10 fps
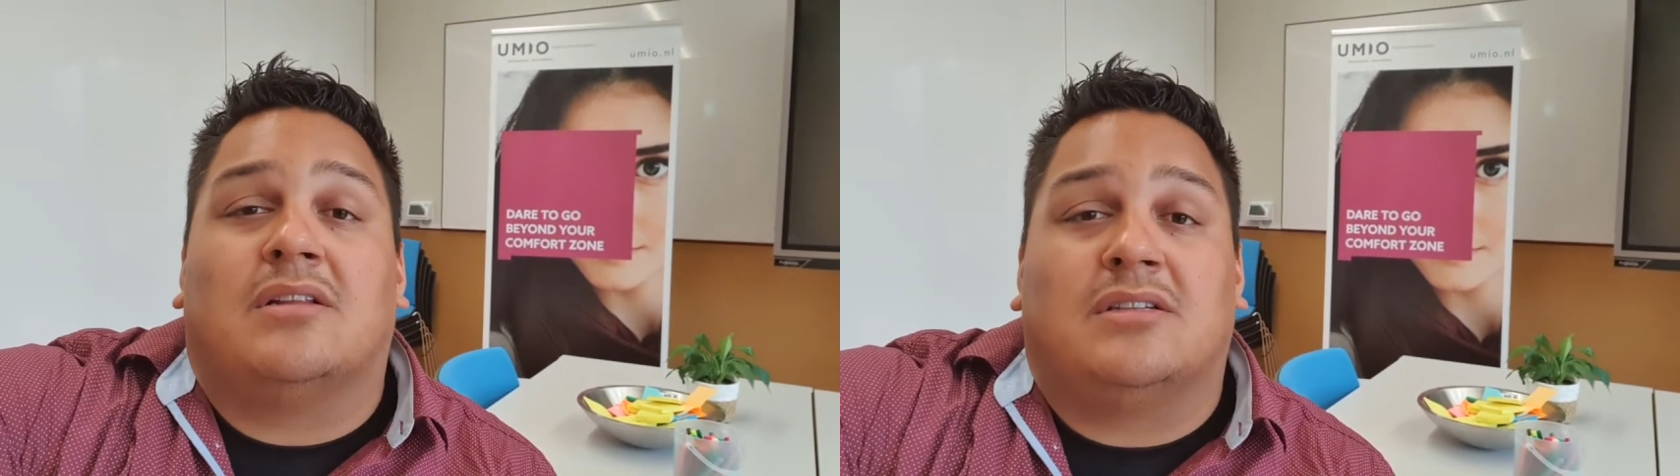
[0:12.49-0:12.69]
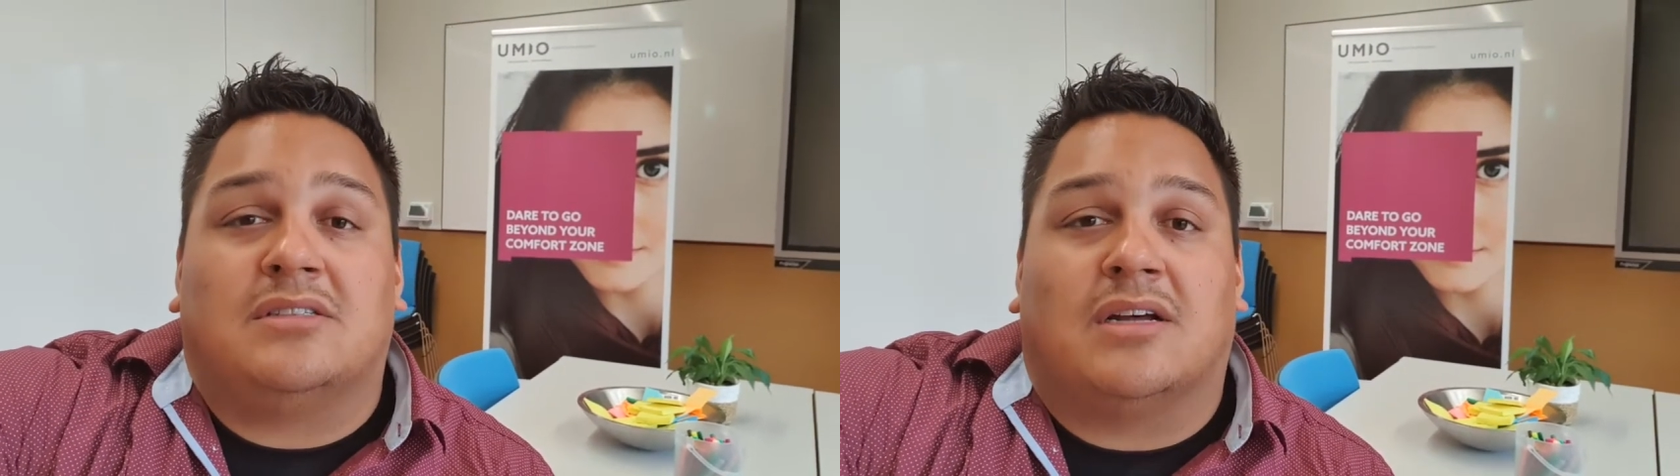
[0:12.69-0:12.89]

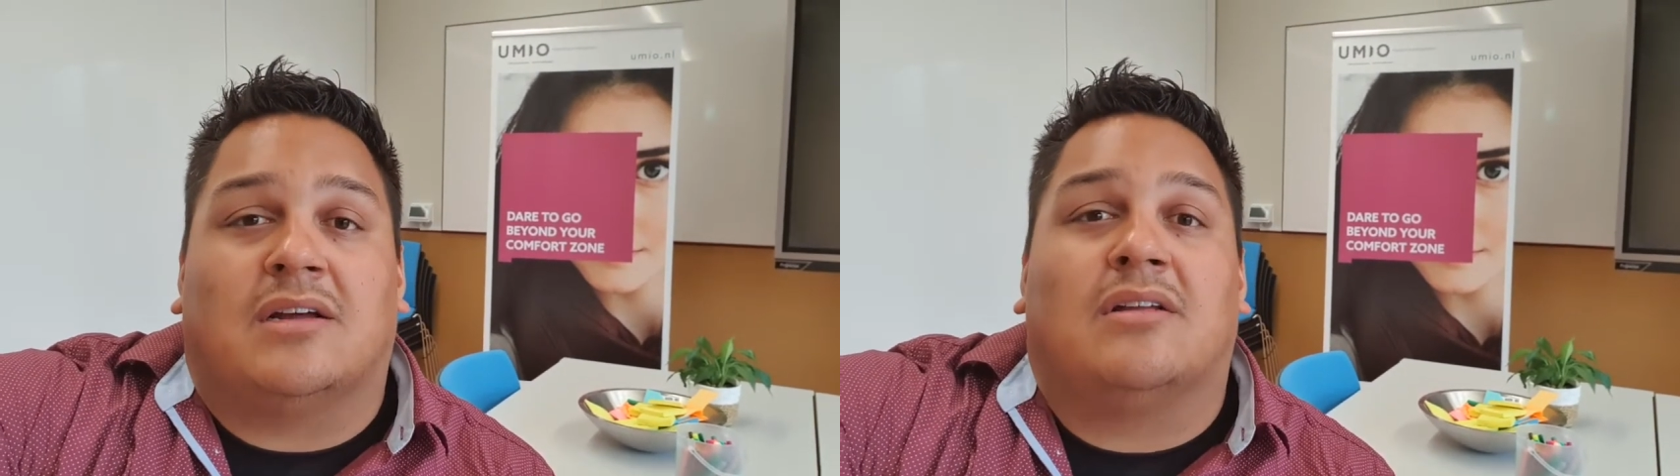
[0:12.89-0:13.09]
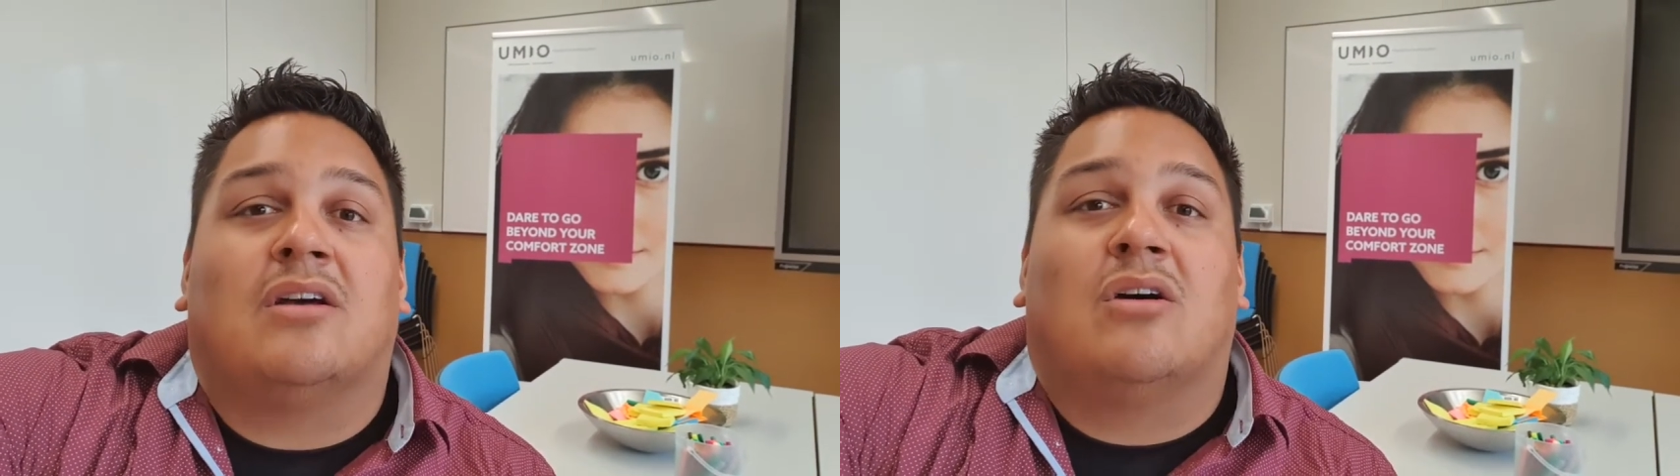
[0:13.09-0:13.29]

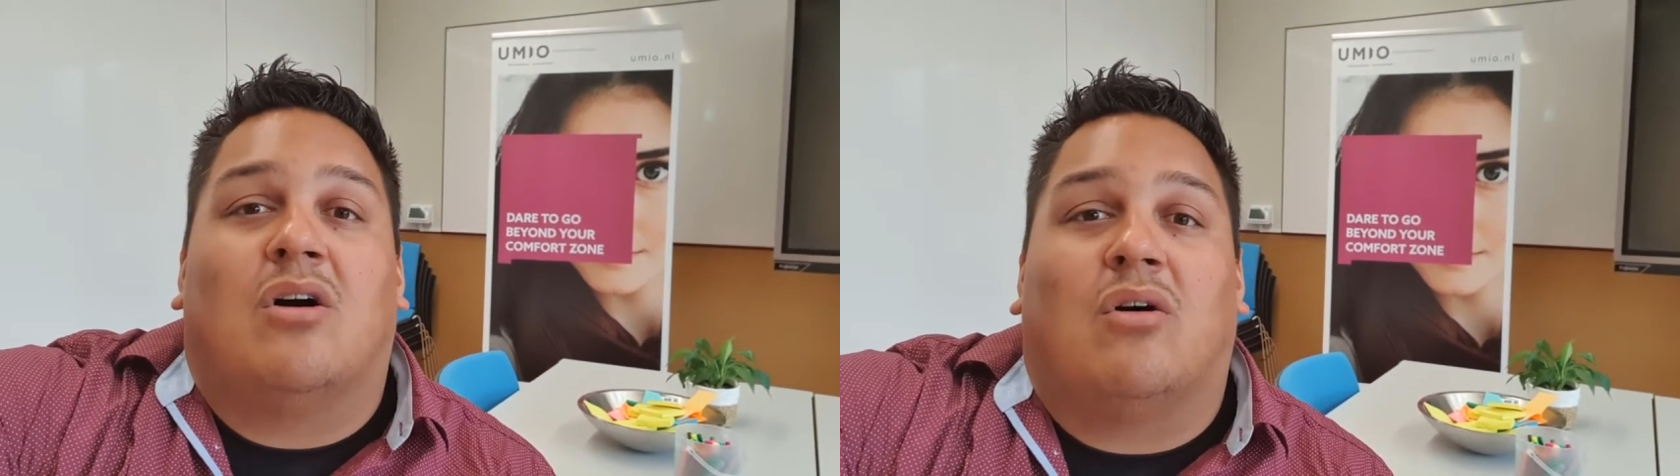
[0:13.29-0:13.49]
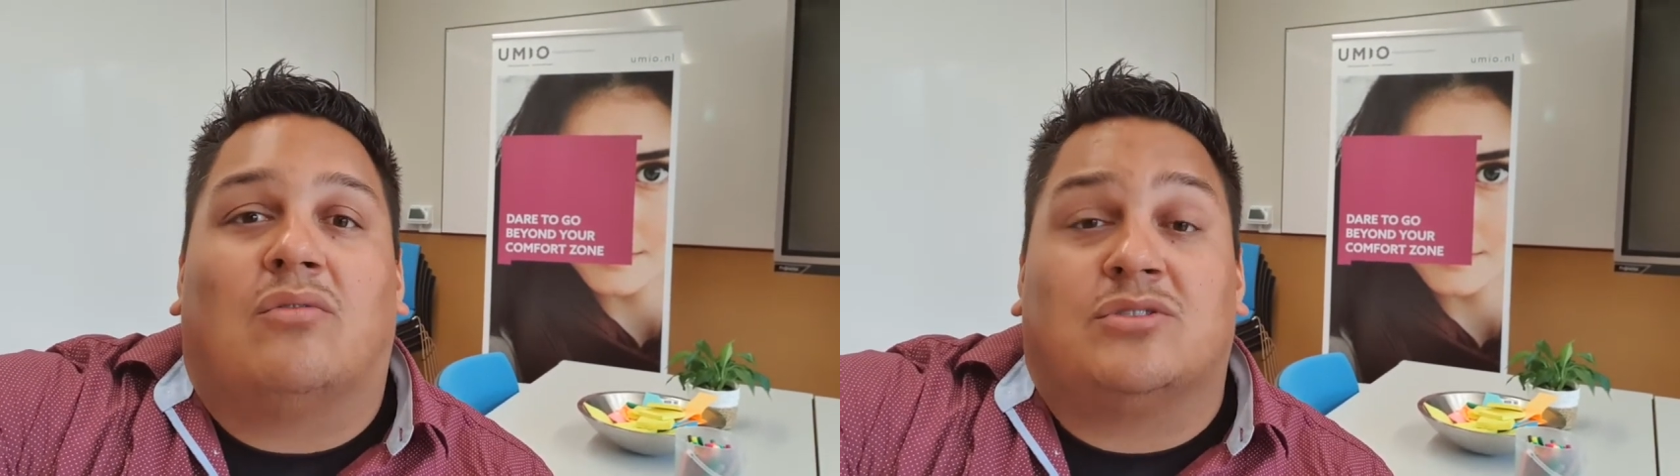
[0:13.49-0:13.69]
design
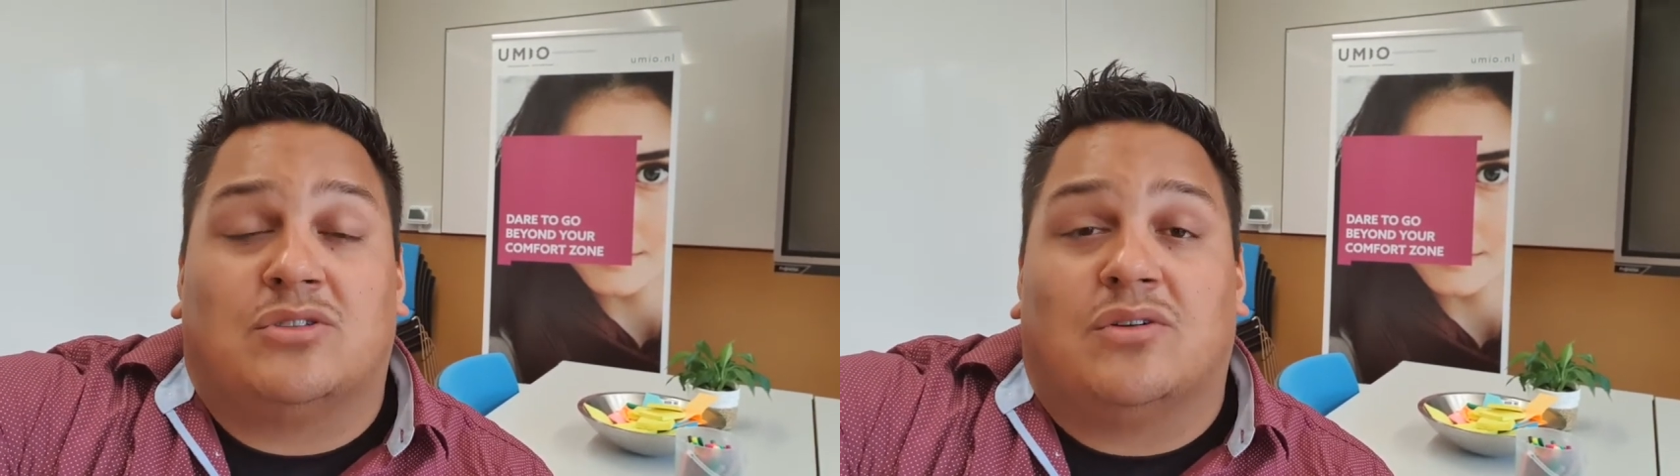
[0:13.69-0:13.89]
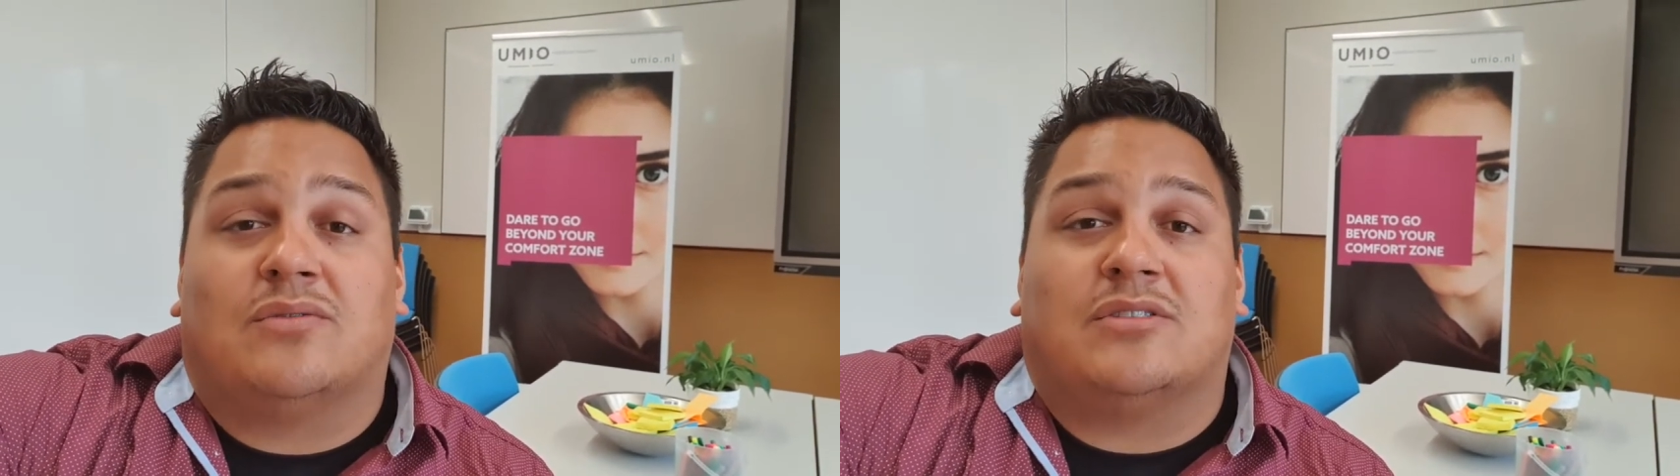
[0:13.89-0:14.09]
of
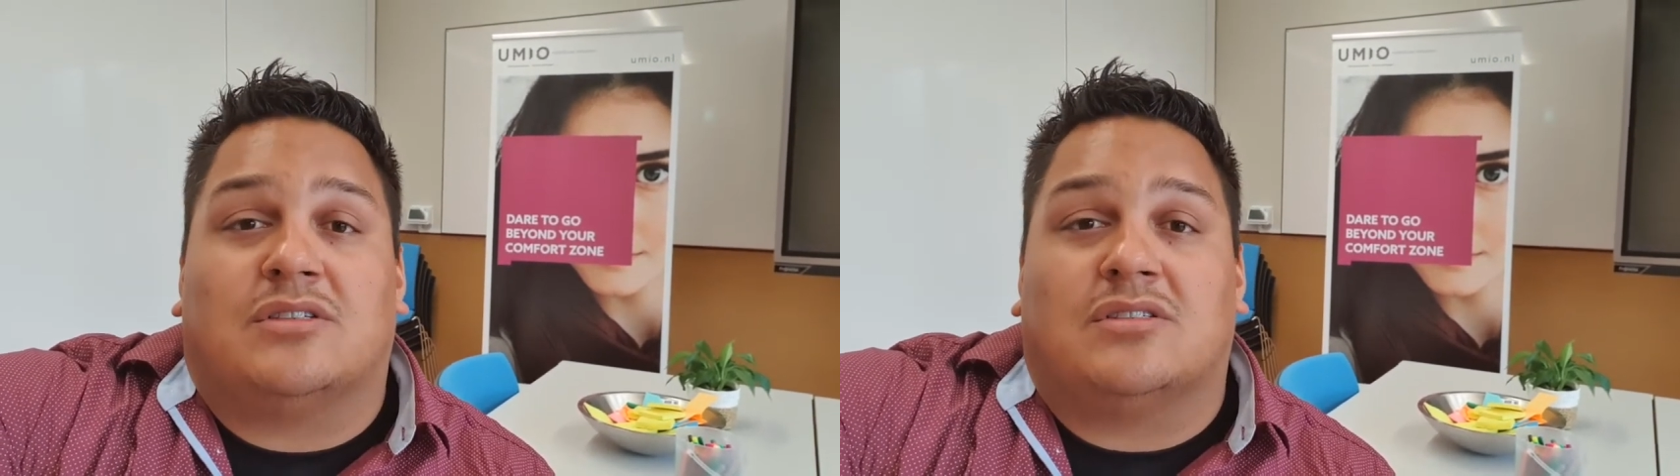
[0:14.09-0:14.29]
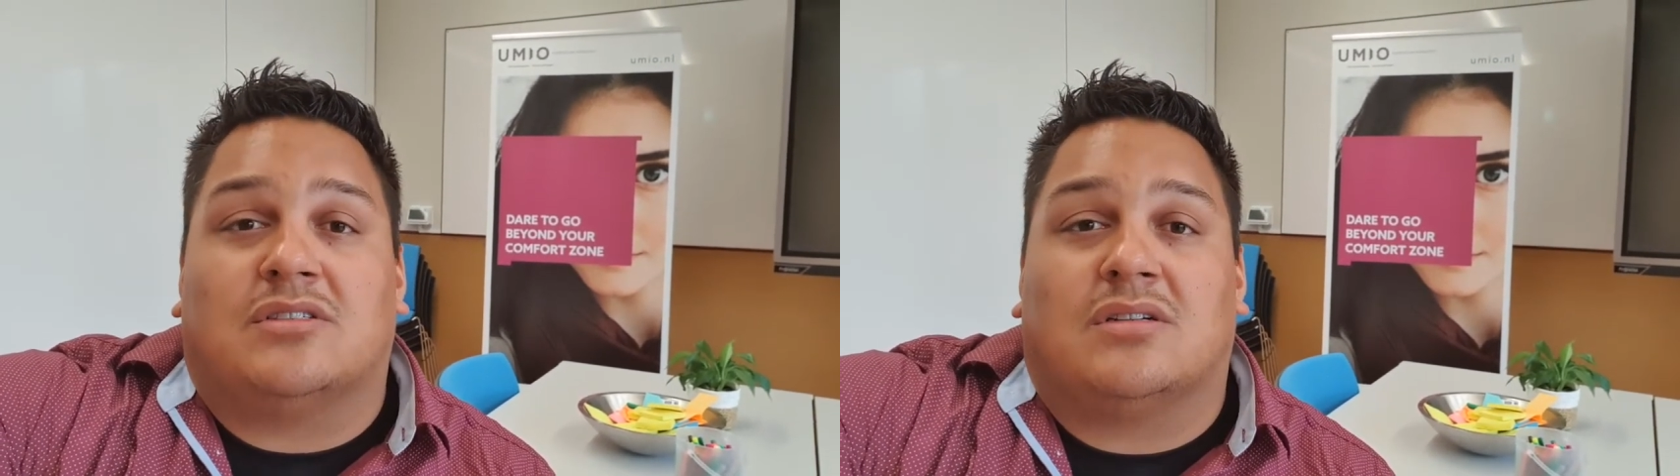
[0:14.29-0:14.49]

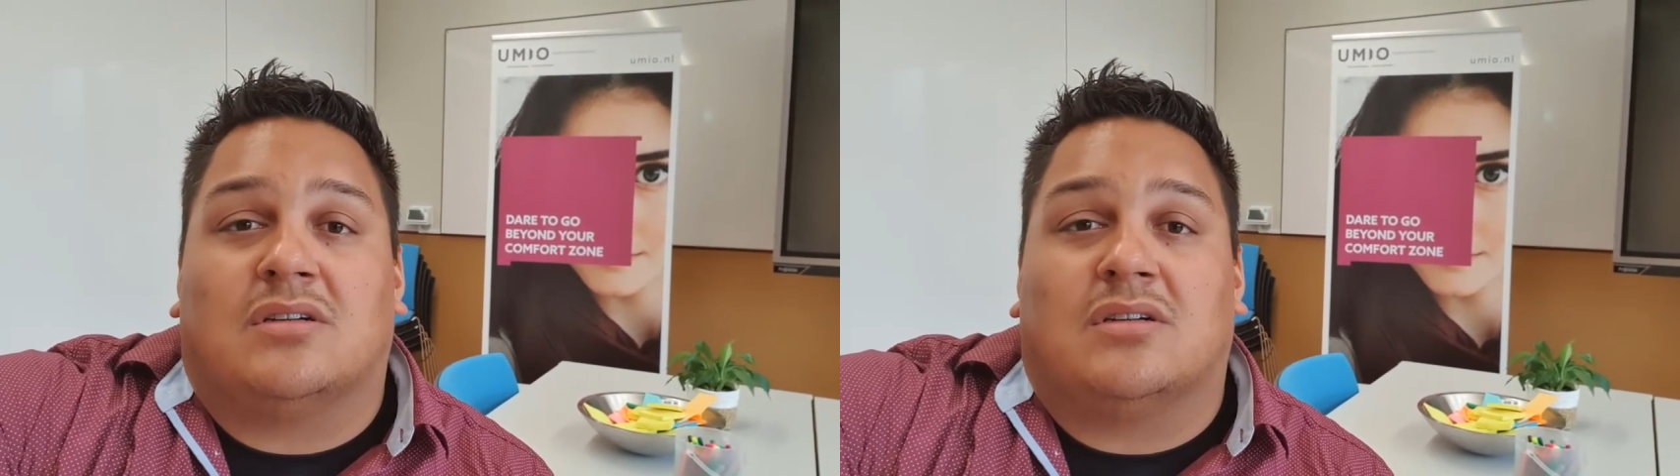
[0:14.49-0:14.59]
services.